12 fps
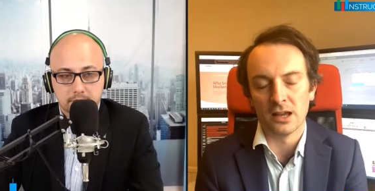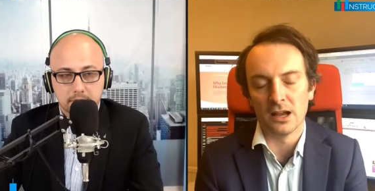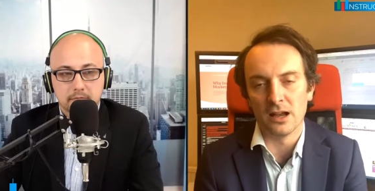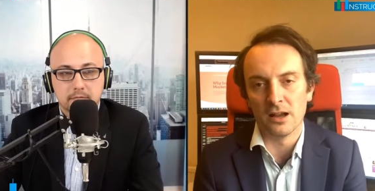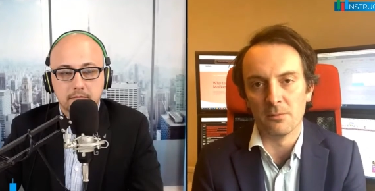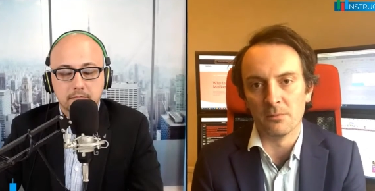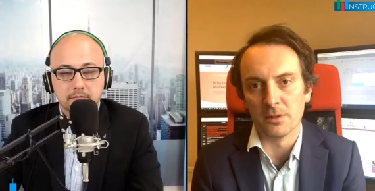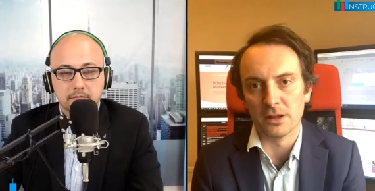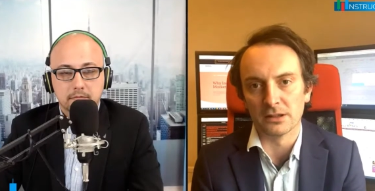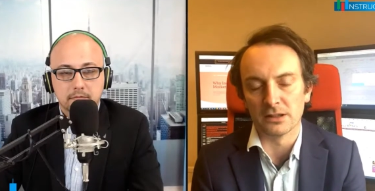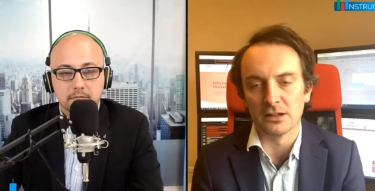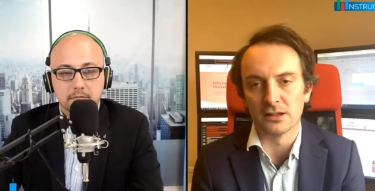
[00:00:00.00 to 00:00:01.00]
Speaker 1: Um, I
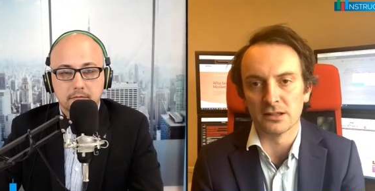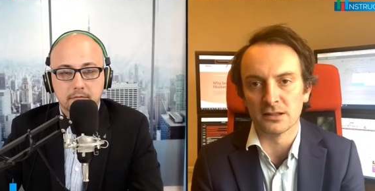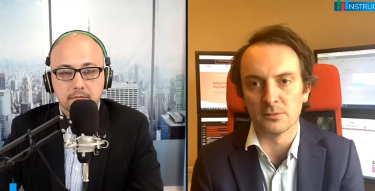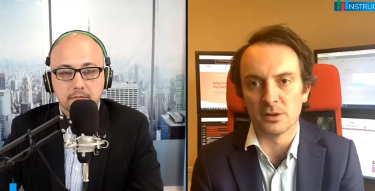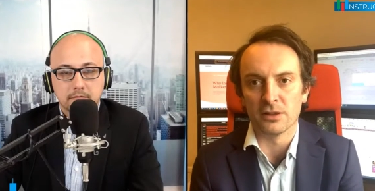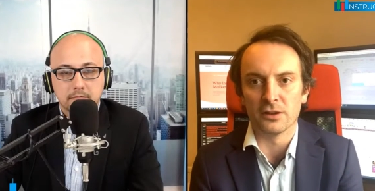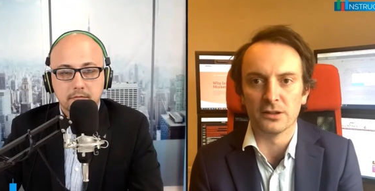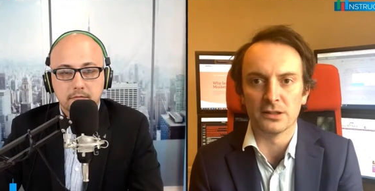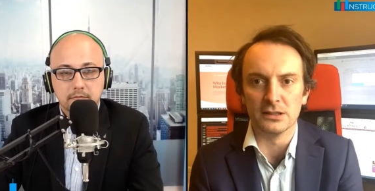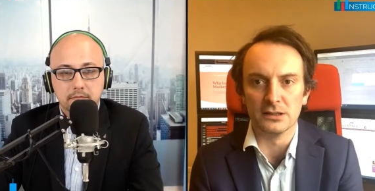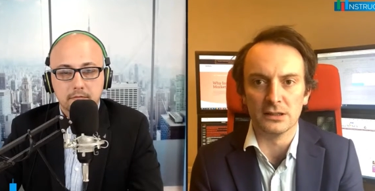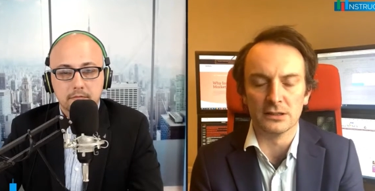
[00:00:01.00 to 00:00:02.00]
think the highest in about
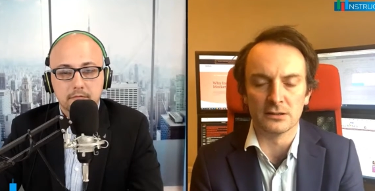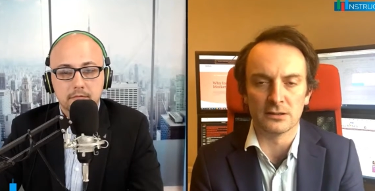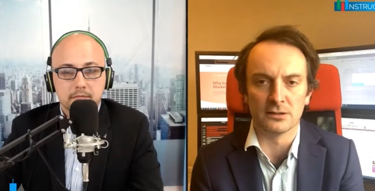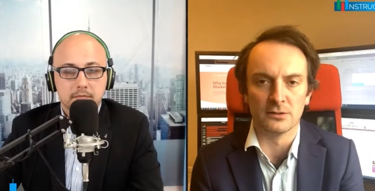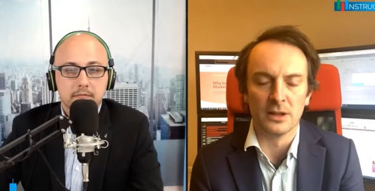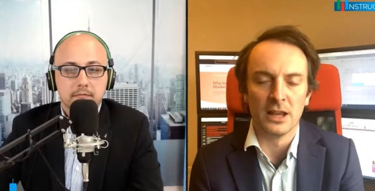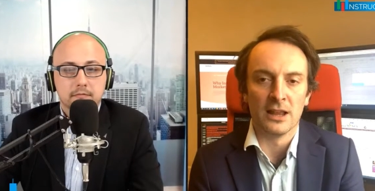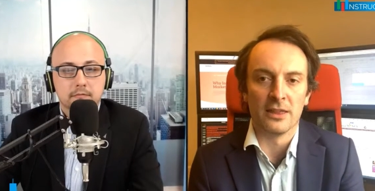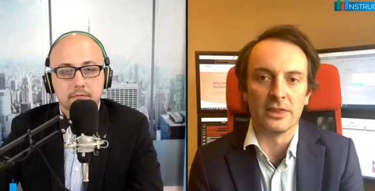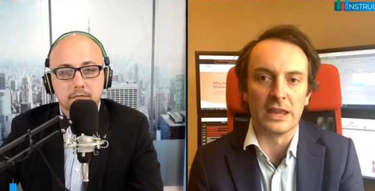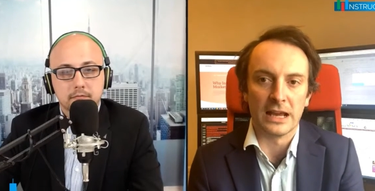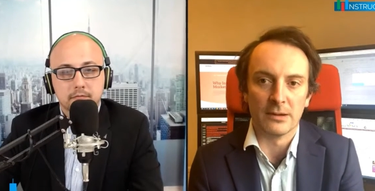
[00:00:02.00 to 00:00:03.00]
13 years. So
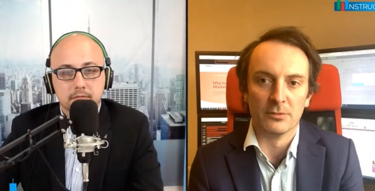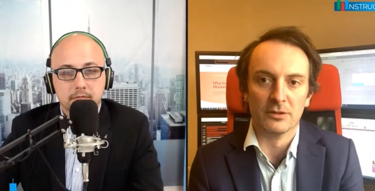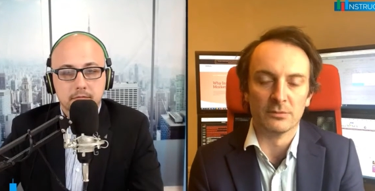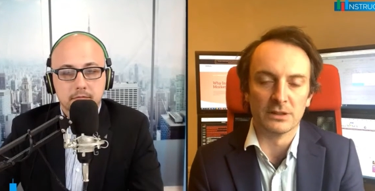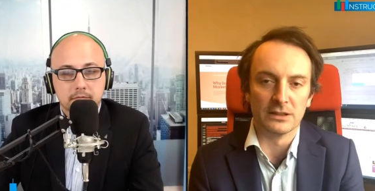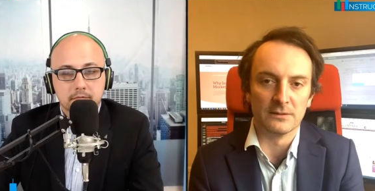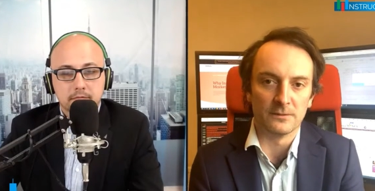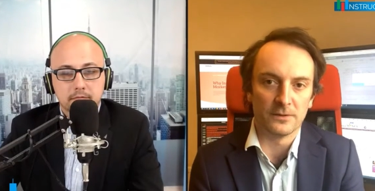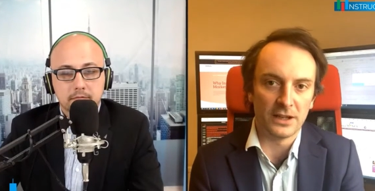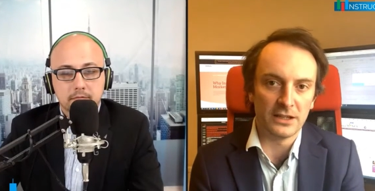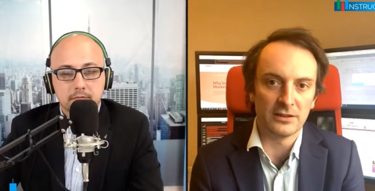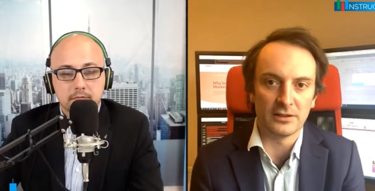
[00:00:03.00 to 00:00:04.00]
that movement in
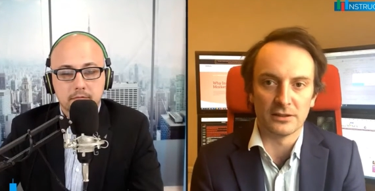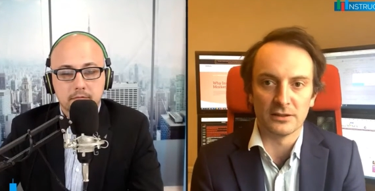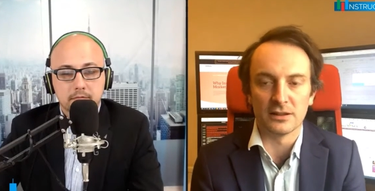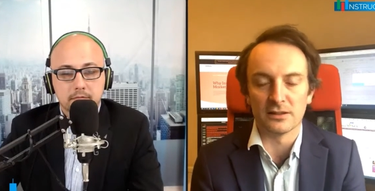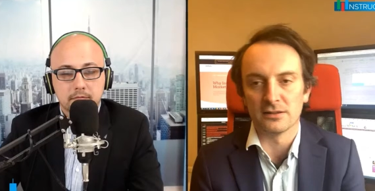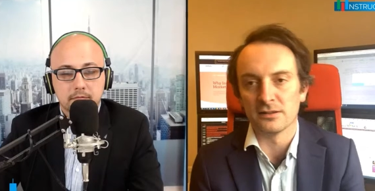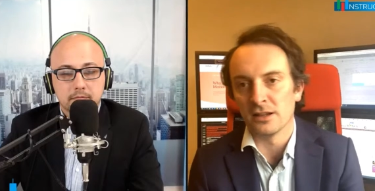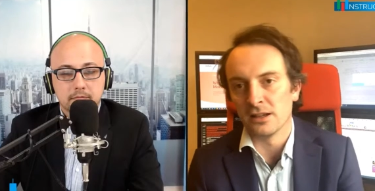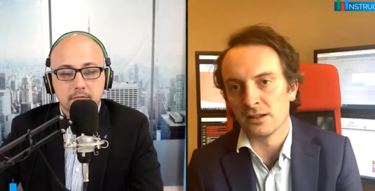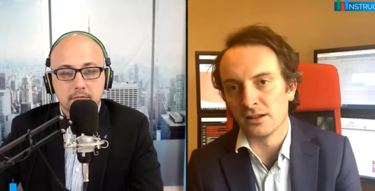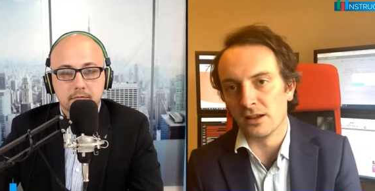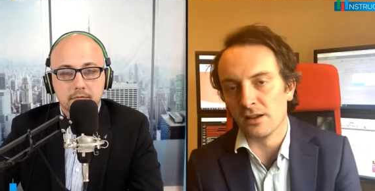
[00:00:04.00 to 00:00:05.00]
inflation does
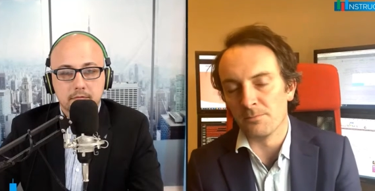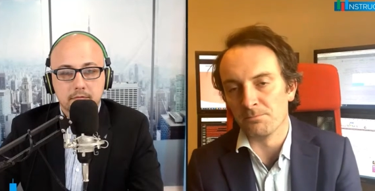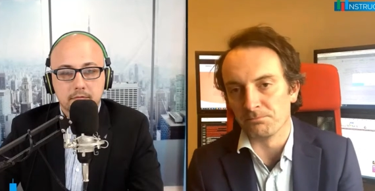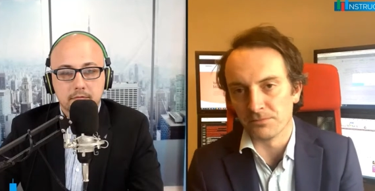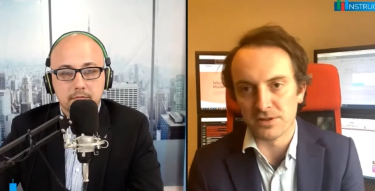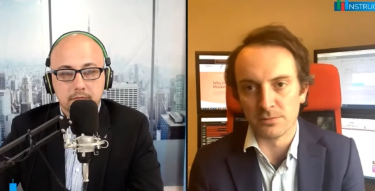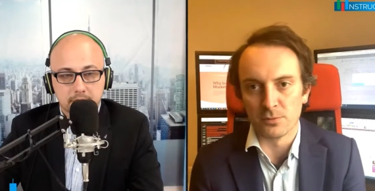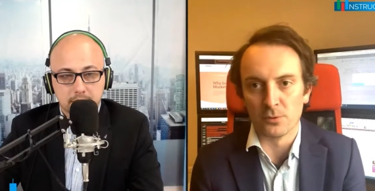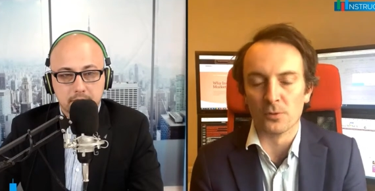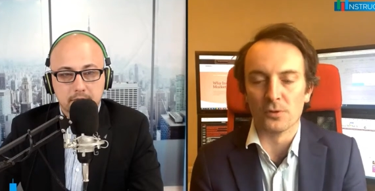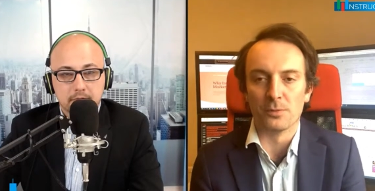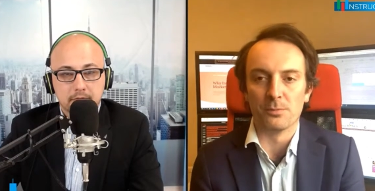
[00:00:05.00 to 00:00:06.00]
um,
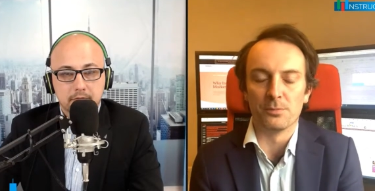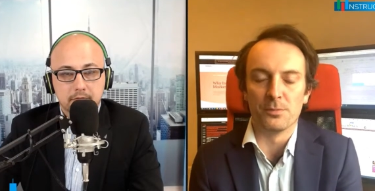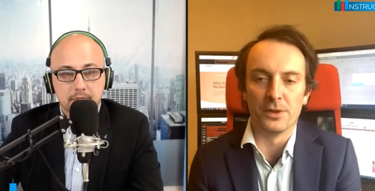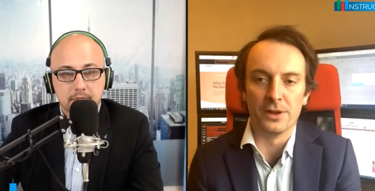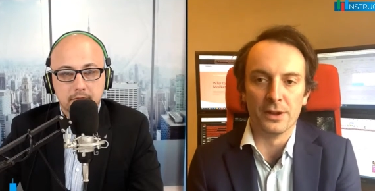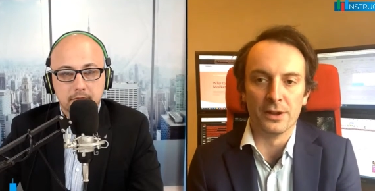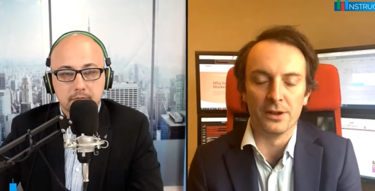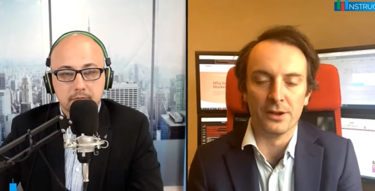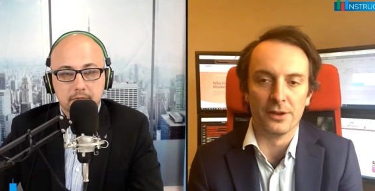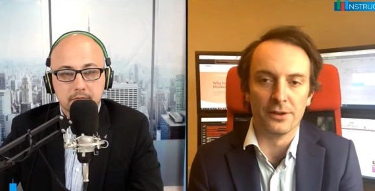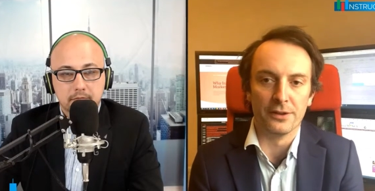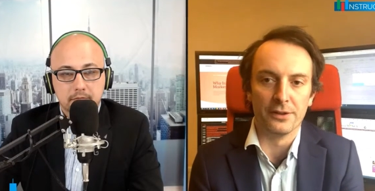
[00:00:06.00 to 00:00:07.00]
support the the
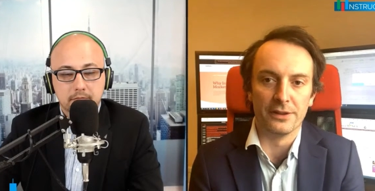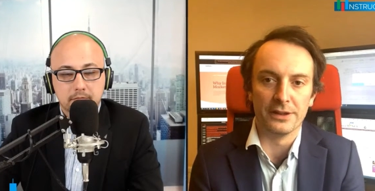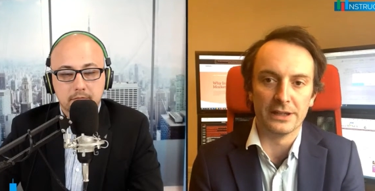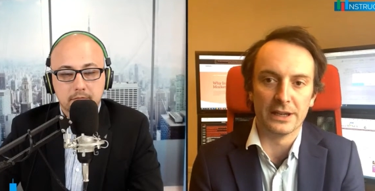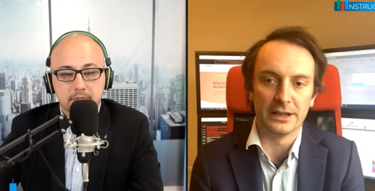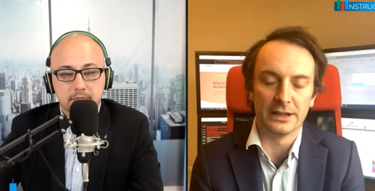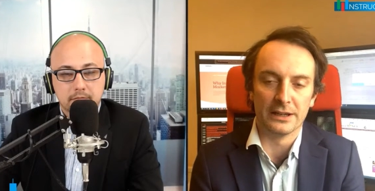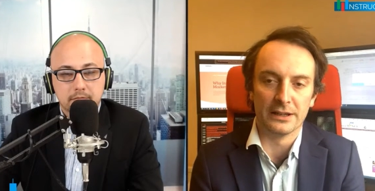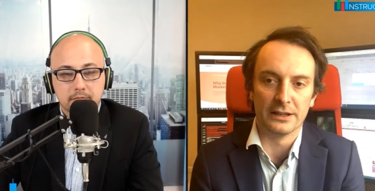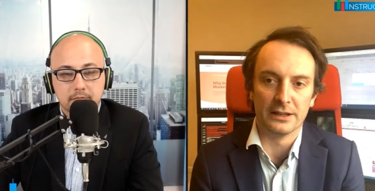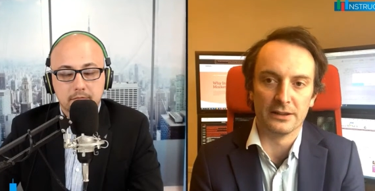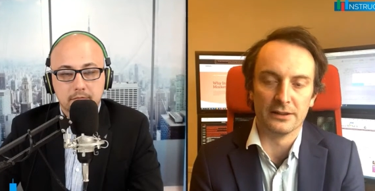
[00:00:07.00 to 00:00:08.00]
the
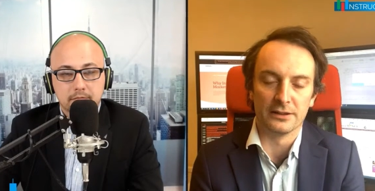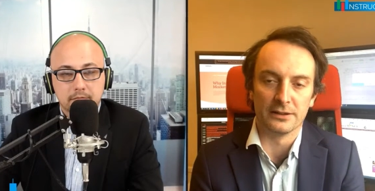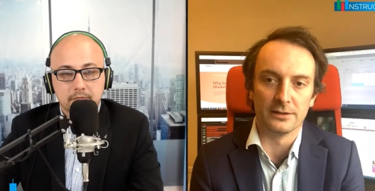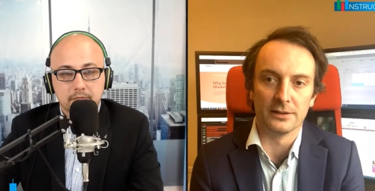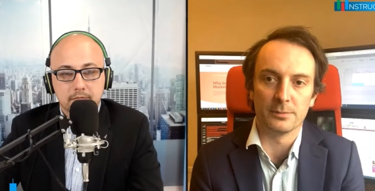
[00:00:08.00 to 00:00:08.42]
uh, the the